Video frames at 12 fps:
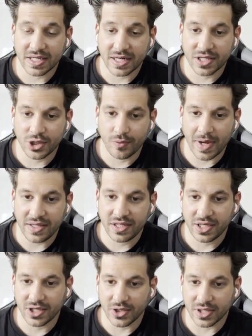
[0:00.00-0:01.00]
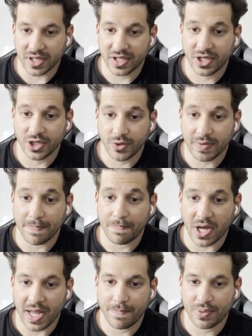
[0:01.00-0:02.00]
there's two ways you could do this. You could do it
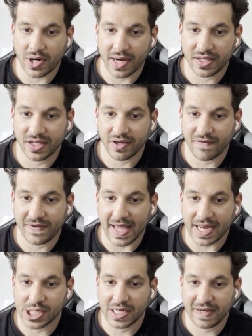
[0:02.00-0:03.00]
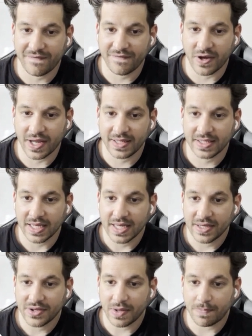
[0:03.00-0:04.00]
by price. So if you actually find
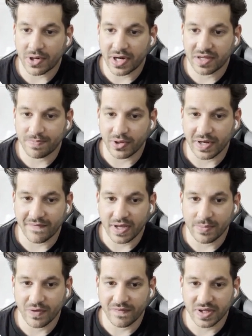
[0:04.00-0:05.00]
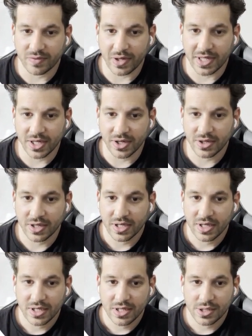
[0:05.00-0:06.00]
the price point, if I move this window
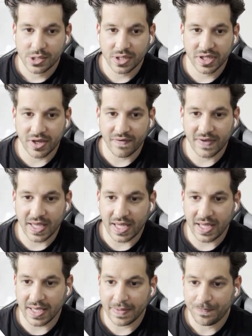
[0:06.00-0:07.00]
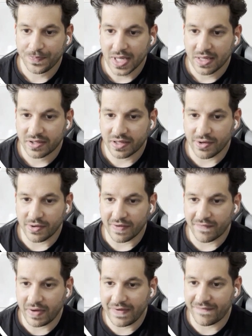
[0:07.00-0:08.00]
just over here, so
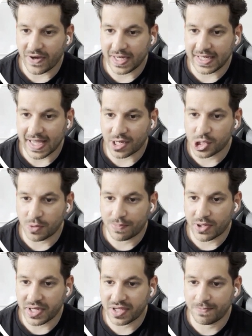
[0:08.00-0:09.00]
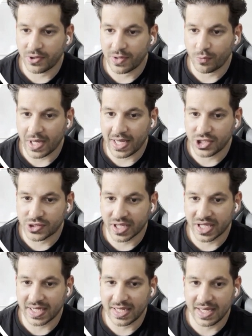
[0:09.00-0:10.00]
if we find the actual price point we're
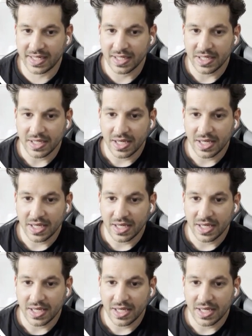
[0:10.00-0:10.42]
interested in